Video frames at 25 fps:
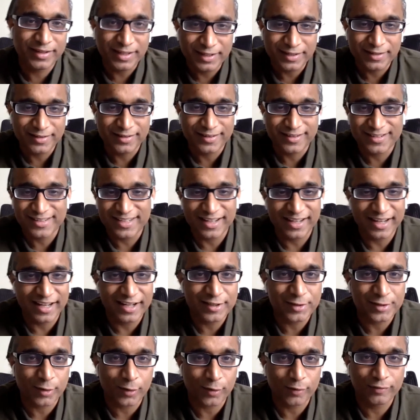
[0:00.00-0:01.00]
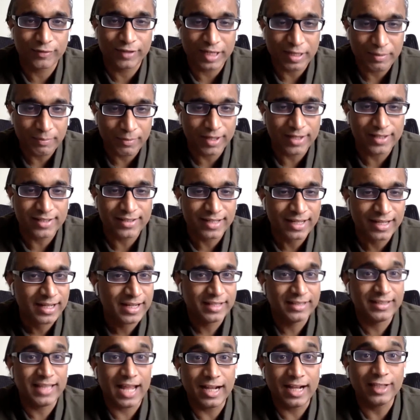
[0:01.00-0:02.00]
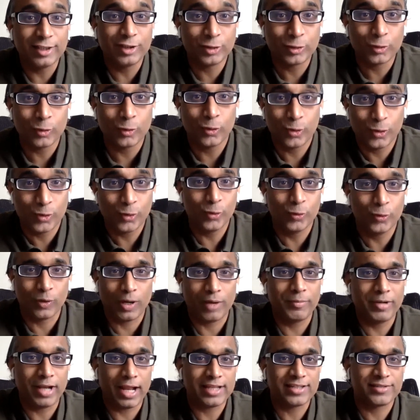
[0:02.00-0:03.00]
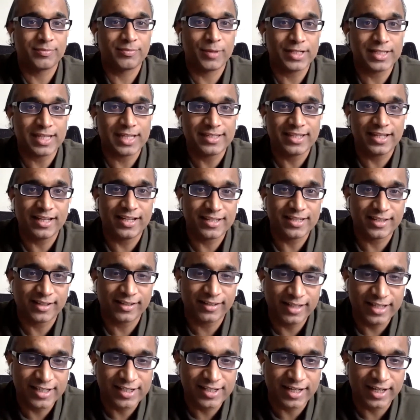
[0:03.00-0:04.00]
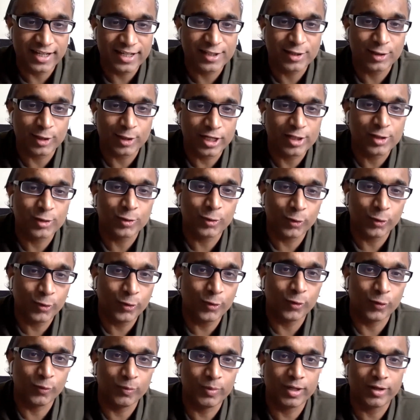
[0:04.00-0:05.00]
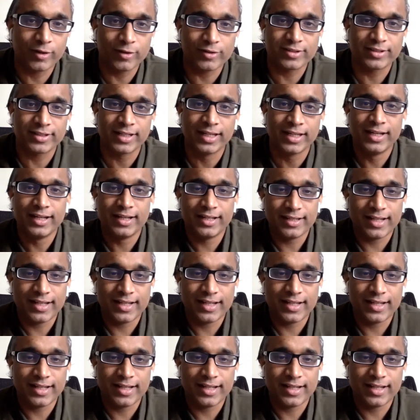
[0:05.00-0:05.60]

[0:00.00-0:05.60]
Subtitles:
3 years in sort of 3 months. That is so true. I mean, as much as it's a cliche, it's so true, because